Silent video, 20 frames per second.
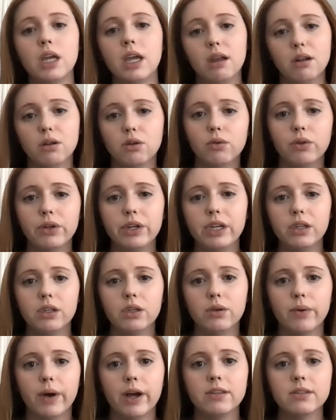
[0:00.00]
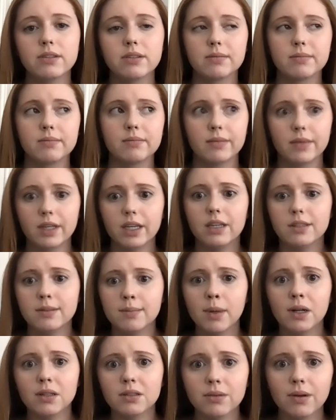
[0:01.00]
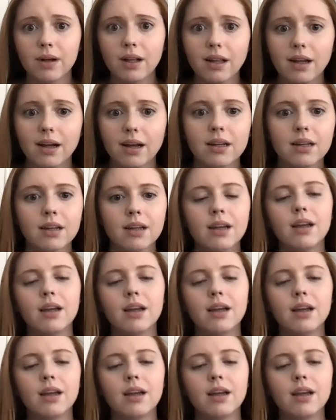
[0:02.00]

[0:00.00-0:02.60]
annually in the US is mozzarella.